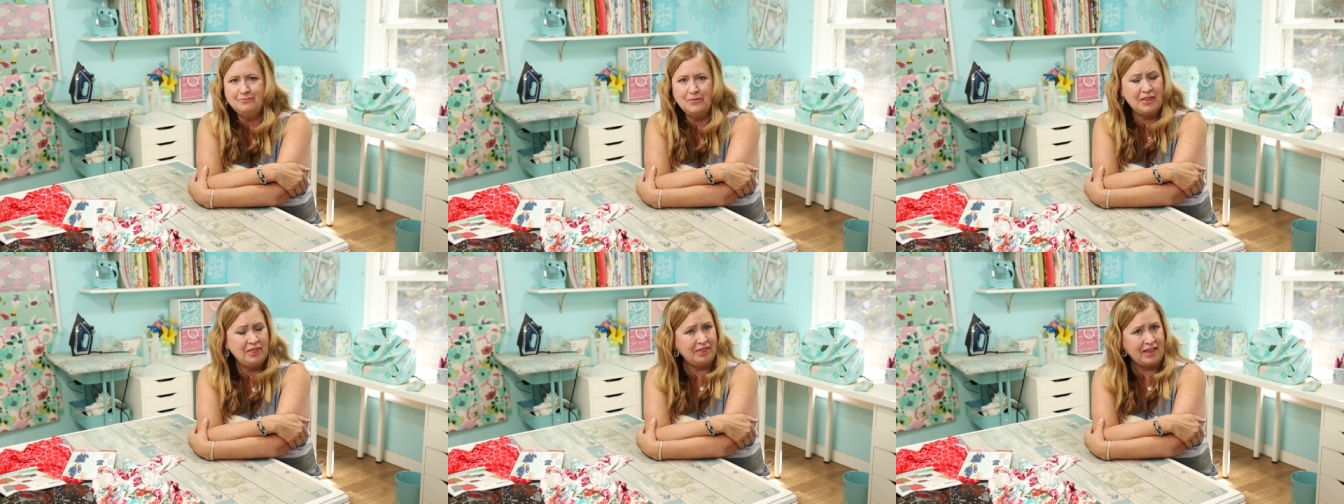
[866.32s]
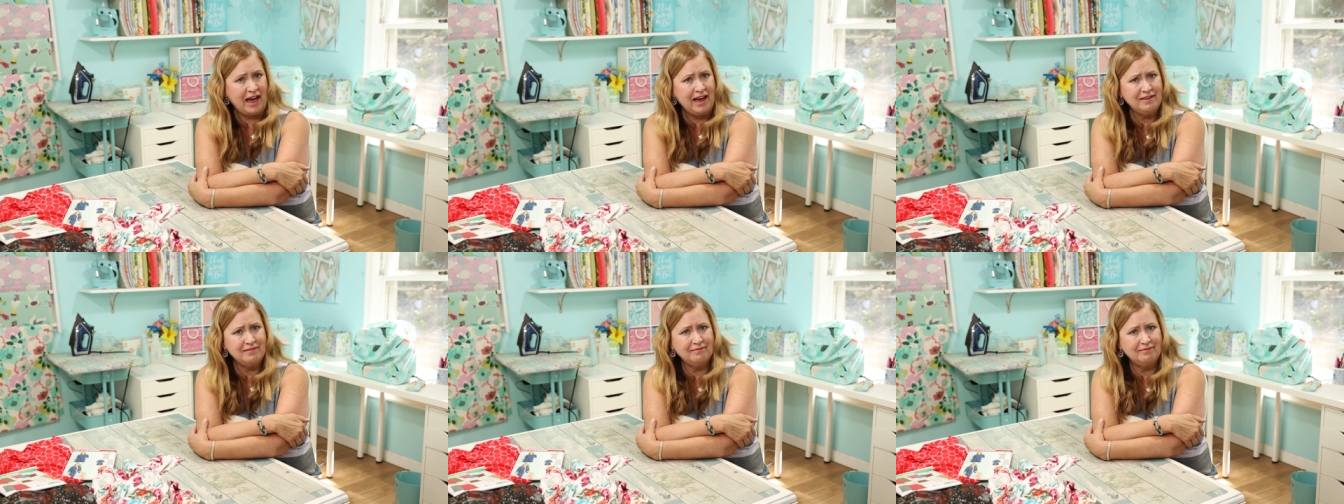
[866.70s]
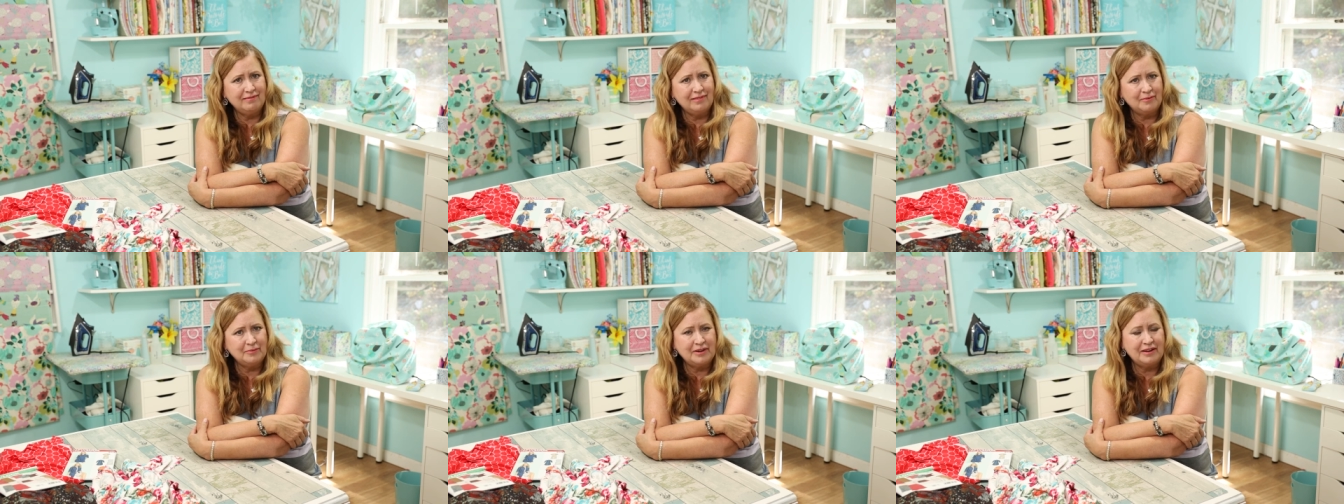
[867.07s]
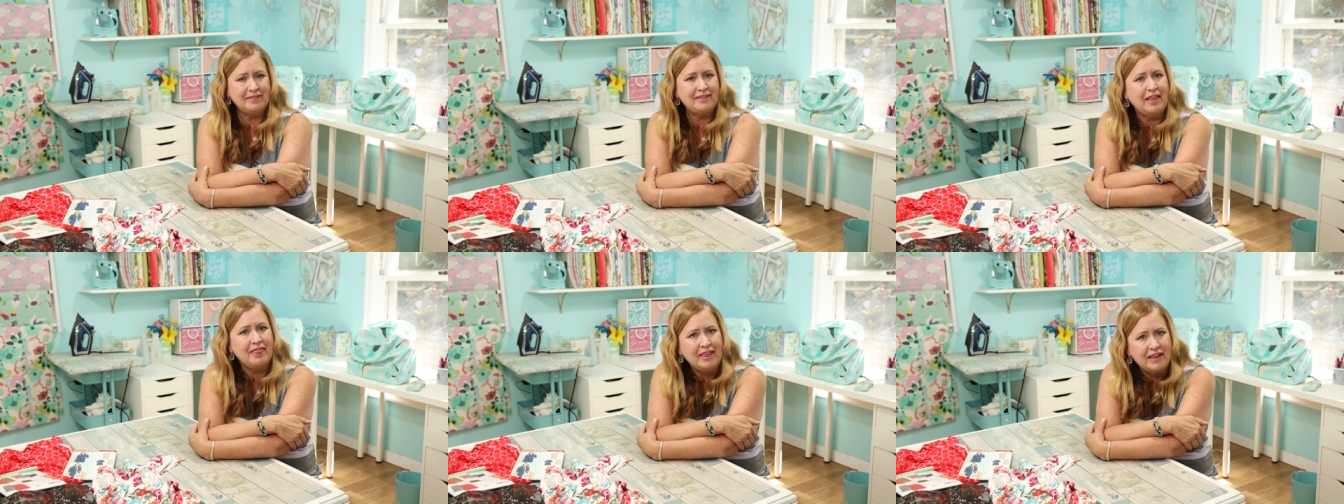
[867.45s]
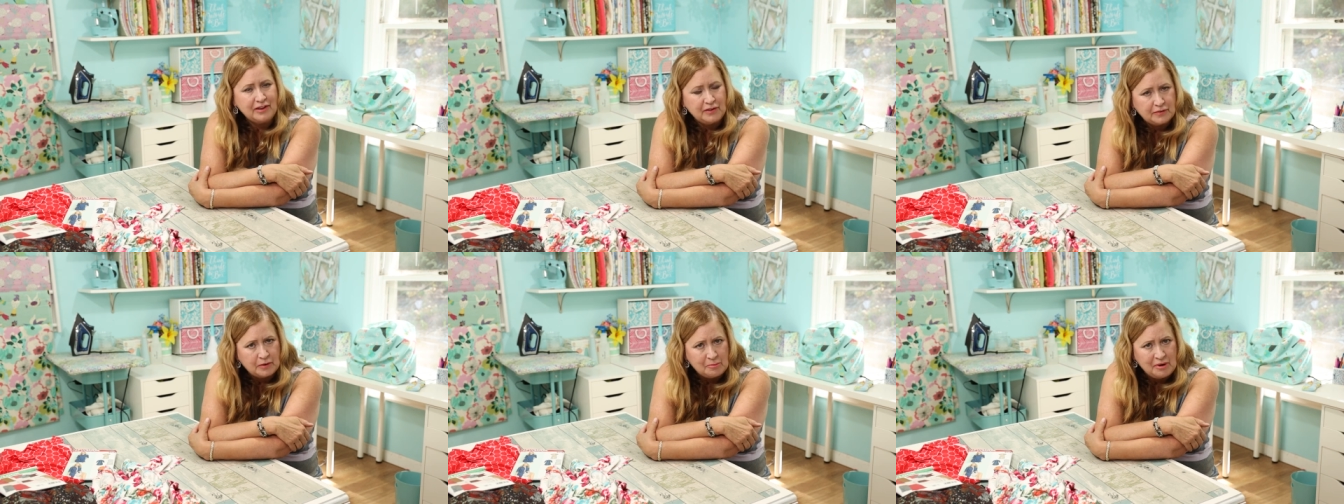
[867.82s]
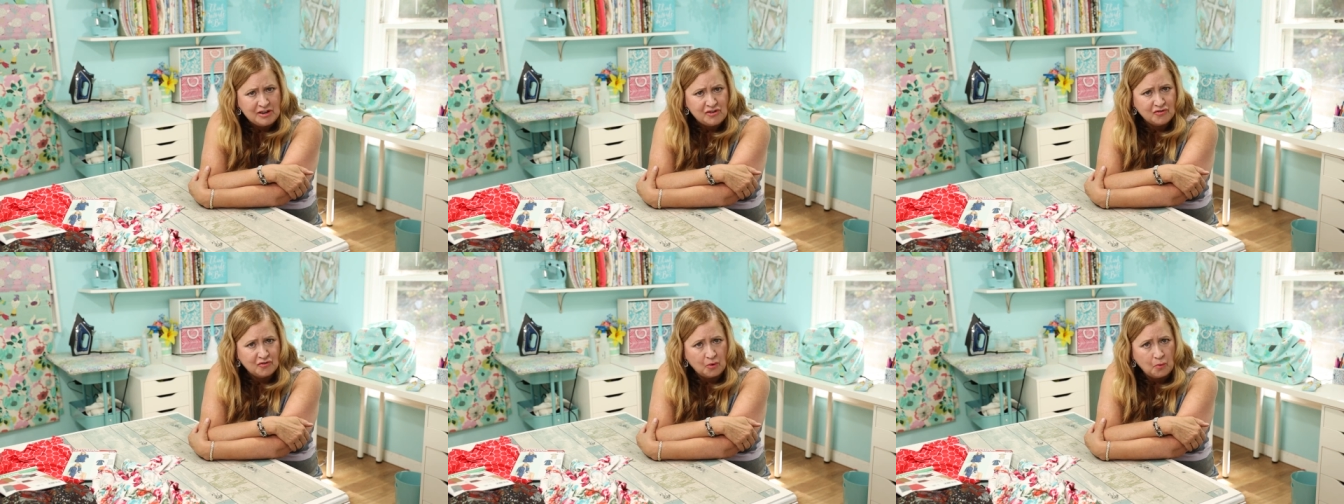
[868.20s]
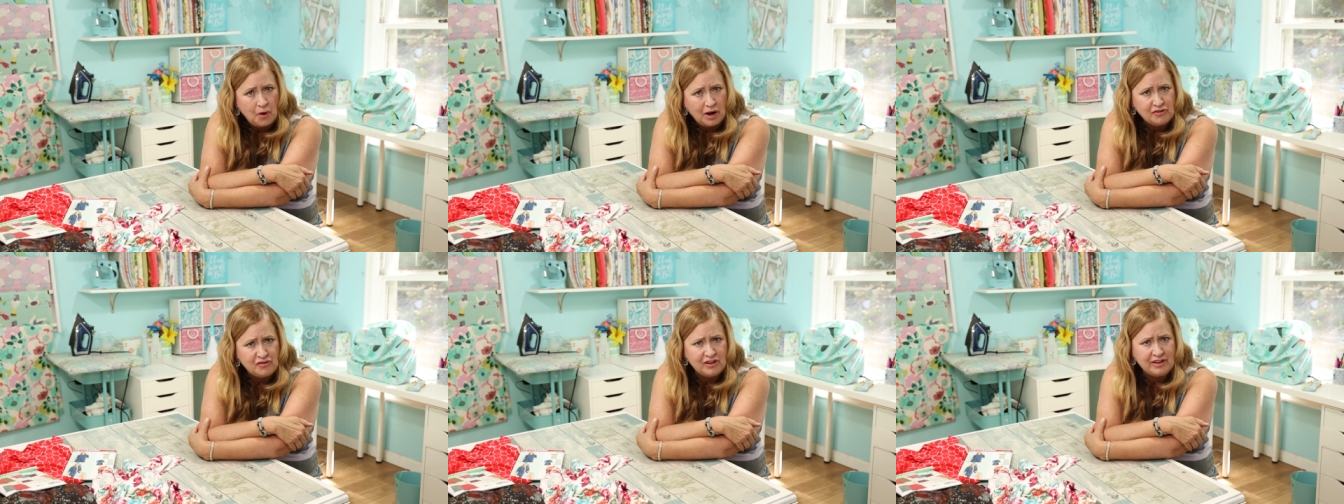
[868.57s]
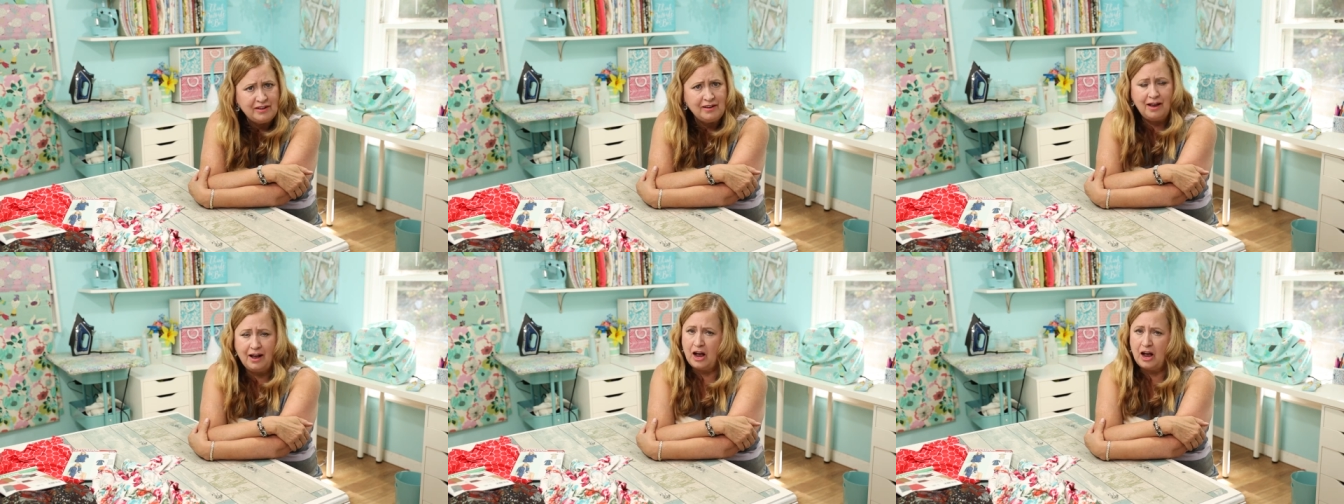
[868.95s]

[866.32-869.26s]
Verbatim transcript: With that, I'm going to say thank you so much for watching.